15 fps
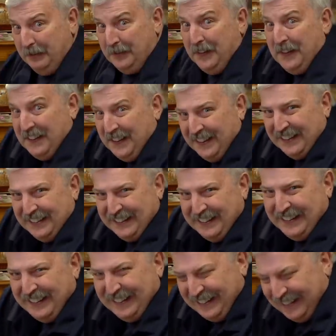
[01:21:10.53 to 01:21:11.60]
fun.
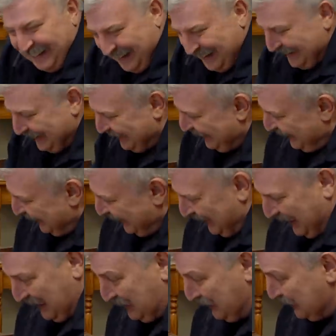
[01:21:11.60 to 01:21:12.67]

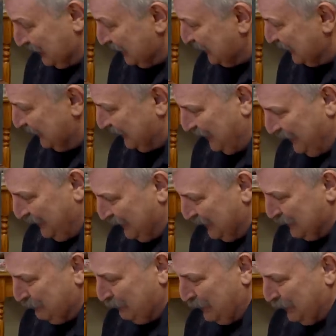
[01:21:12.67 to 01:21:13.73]
I just love
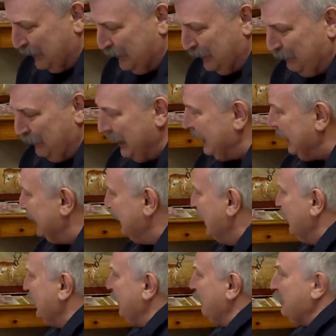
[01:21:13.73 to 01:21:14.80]
this part of the painting.
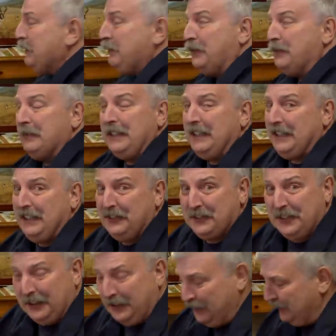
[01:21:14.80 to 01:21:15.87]
There was for many years
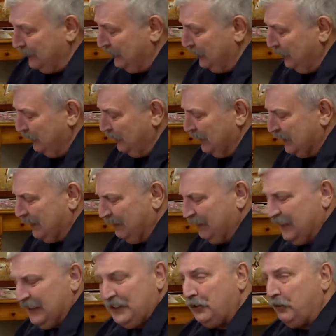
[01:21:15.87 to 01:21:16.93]
I couldn't do this. I would
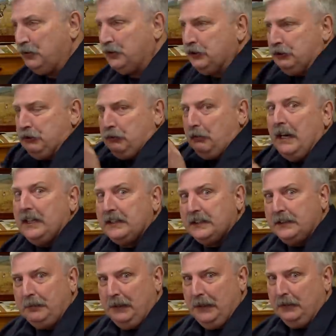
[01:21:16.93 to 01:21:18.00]
get so
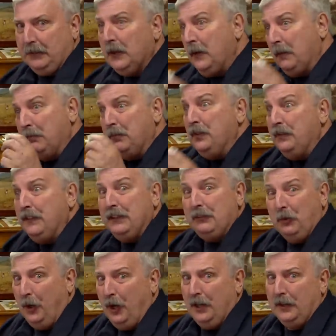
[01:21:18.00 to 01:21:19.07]
stressed about moving
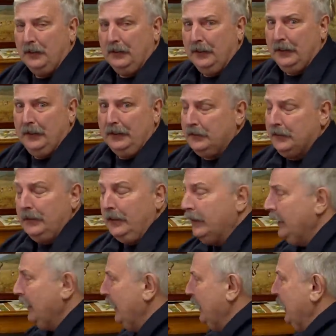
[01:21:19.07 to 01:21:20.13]
water, and it's
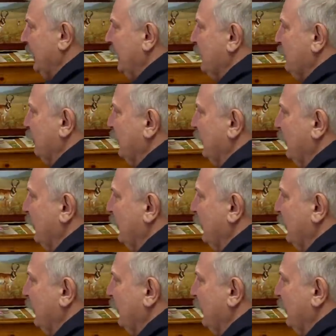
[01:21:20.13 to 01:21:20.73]
and it is when